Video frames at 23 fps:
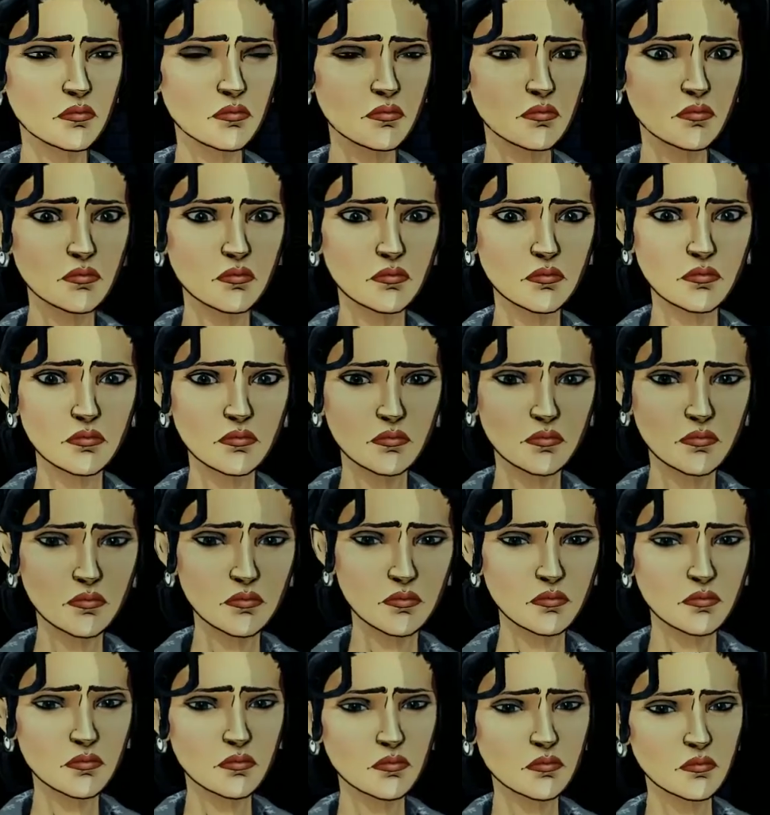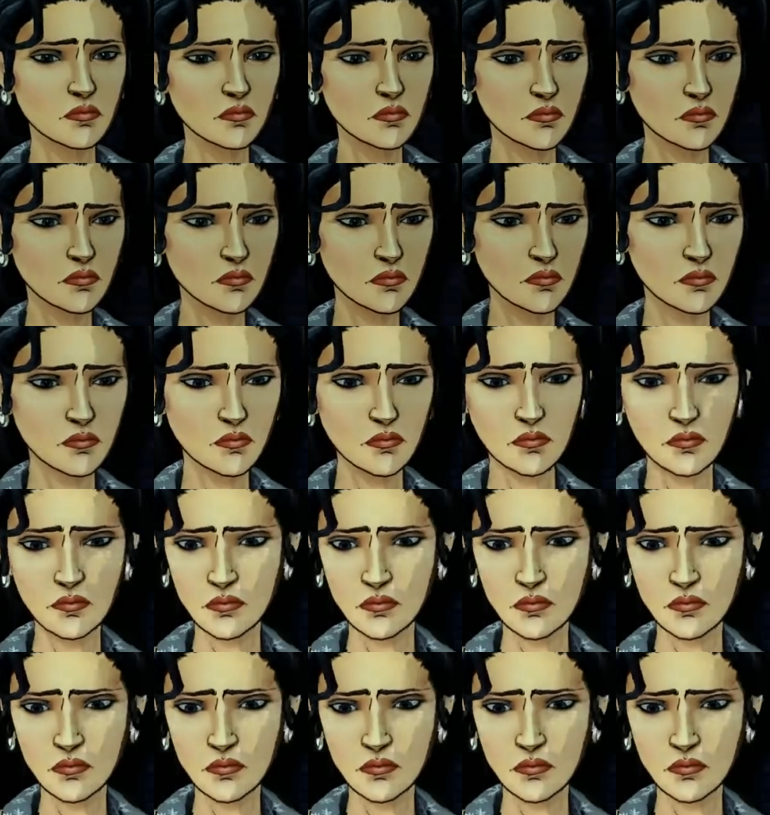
No one is speaking in this clip.